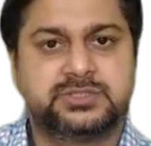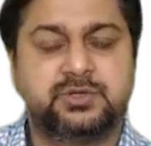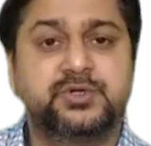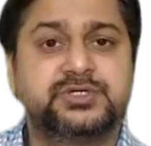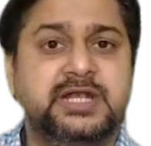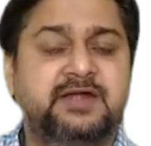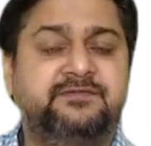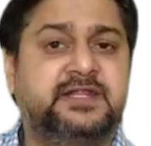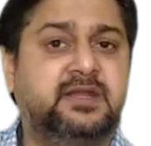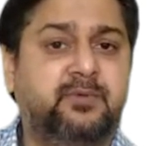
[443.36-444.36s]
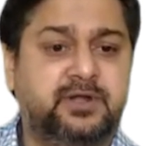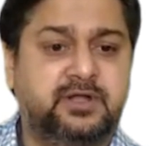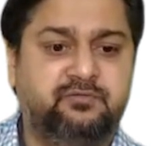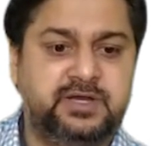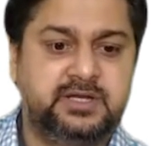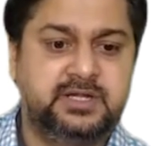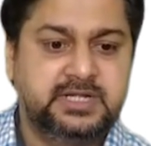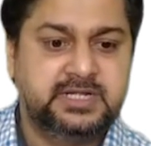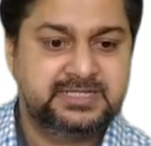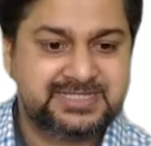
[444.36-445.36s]
solution left in the bottle 1.
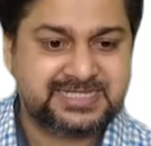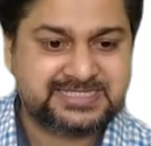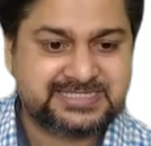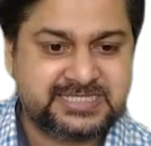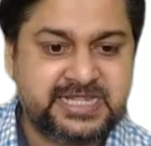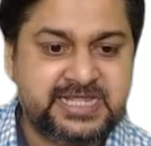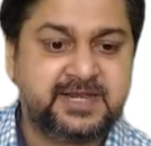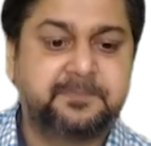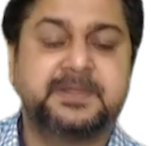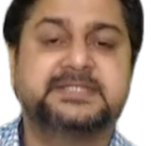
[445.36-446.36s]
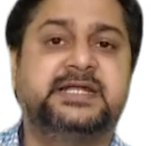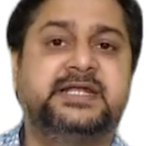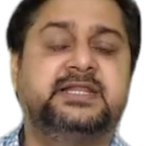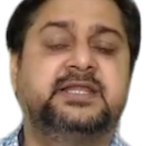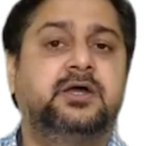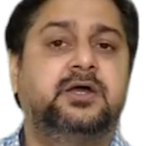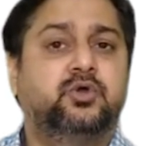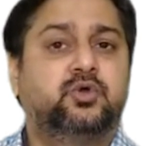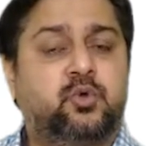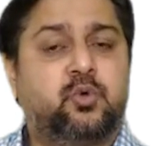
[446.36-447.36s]
This 3 representing the
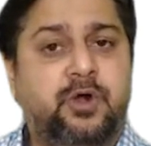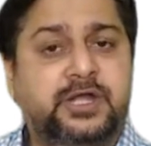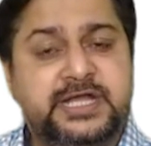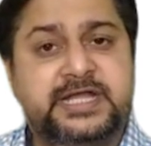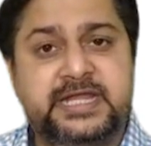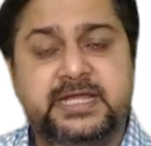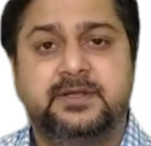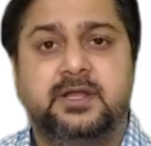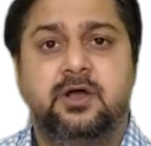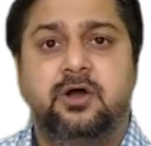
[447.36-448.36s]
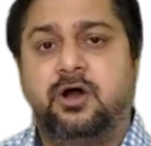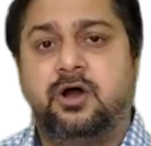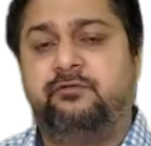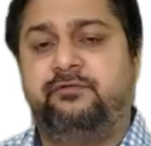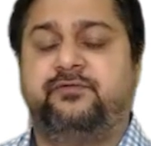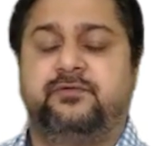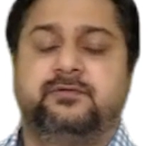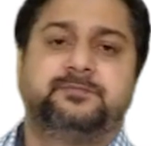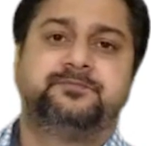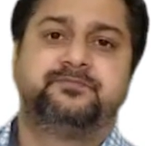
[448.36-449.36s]
quantity of
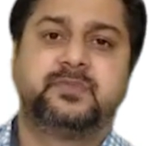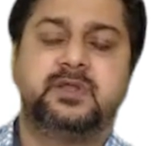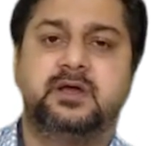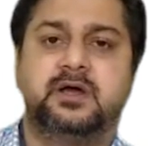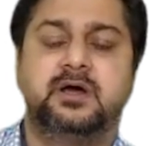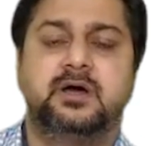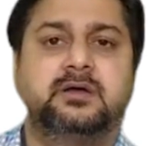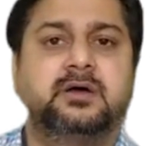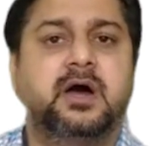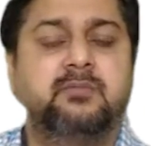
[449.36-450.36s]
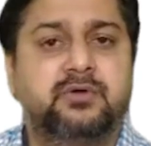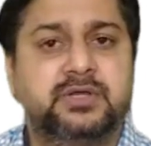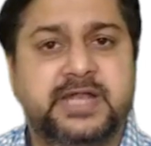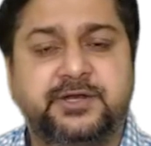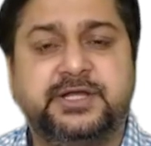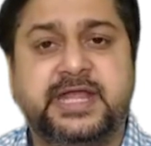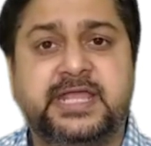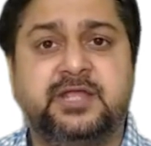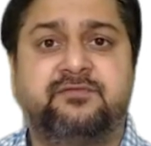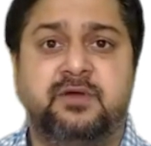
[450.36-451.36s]
amount that you're
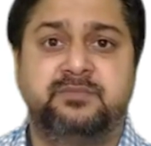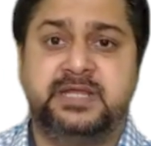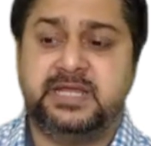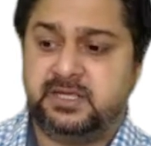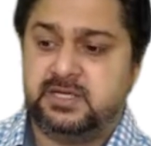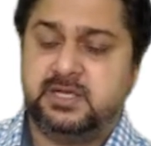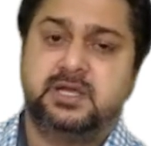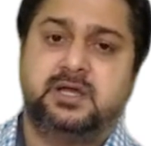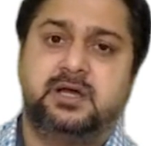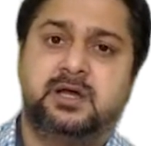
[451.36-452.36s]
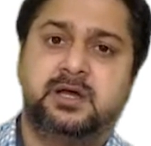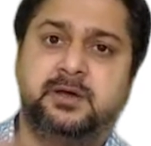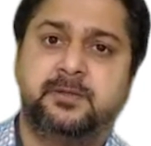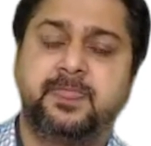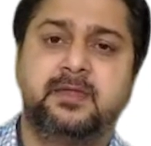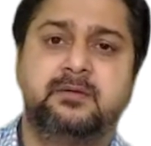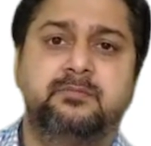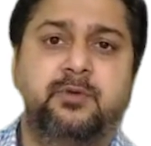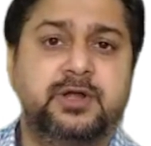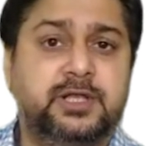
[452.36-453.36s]
taking from the
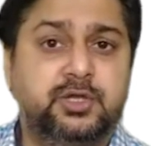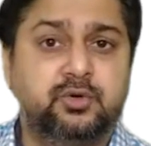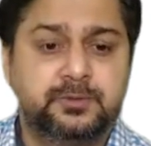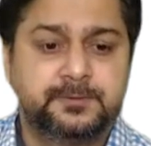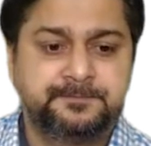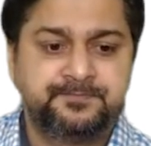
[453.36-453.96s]
bottle 2.